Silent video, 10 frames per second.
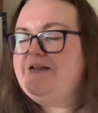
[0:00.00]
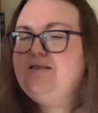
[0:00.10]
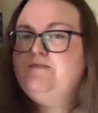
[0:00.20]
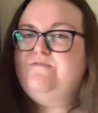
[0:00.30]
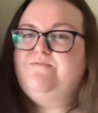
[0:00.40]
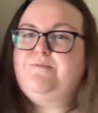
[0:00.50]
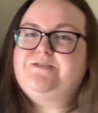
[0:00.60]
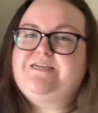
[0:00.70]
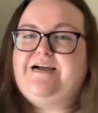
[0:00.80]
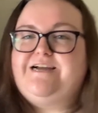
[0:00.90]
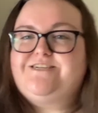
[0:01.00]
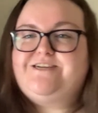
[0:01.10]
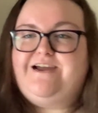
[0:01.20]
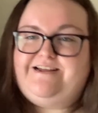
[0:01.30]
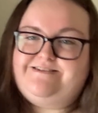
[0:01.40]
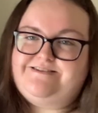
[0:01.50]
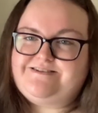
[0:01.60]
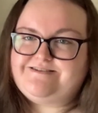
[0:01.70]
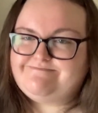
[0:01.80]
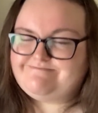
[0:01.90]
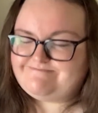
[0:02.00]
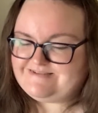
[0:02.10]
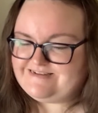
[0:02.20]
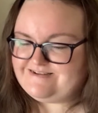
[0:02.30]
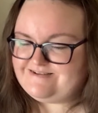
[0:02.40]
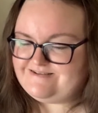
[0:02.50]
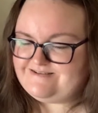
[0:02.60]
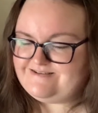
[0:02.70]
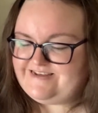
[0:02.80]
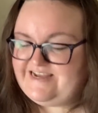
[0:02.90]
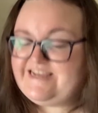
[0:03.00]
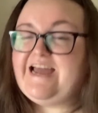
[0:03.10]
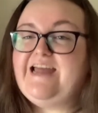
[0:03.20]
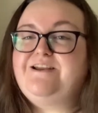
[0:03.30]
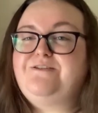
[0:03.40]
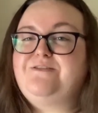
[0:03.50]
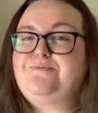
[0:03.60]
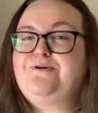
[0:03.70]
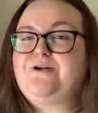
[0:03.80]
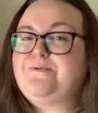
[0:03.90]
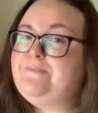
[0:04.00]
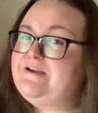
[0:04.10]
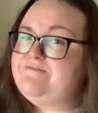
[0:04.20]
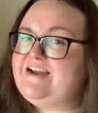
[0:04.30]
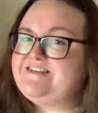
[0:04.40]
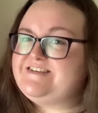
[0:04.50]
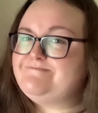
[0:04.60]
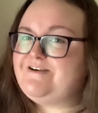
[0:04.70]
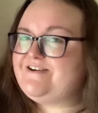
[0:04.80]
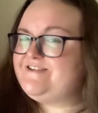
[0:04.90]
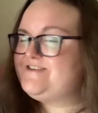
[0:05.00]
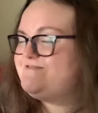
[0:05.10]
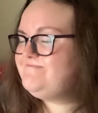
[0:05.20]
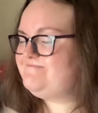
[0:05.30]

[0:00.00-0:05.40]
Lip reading: in love montage ends? Again, another book being read in March.